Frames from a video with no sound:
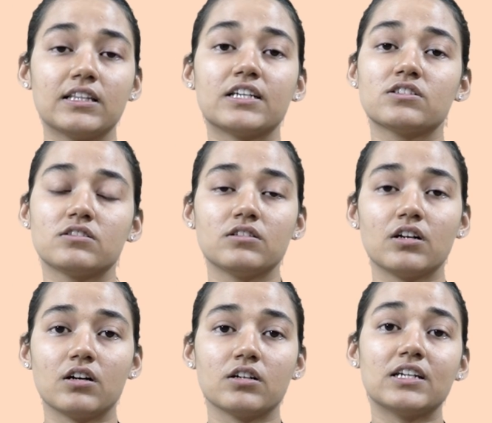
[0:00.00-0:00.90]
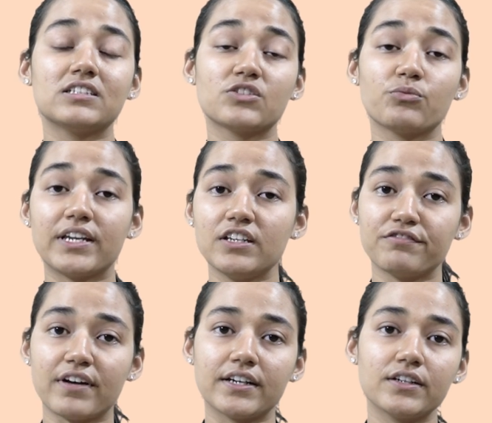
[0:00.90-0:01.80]
that's very
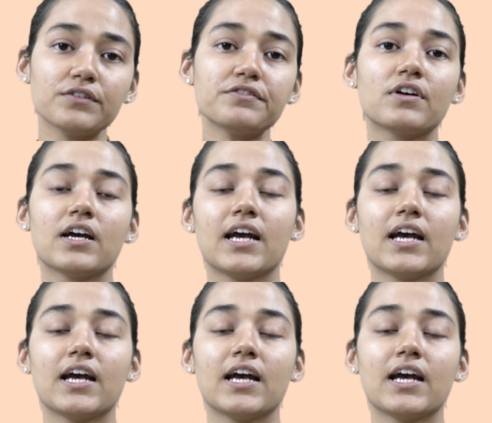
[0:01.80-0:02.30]
effective.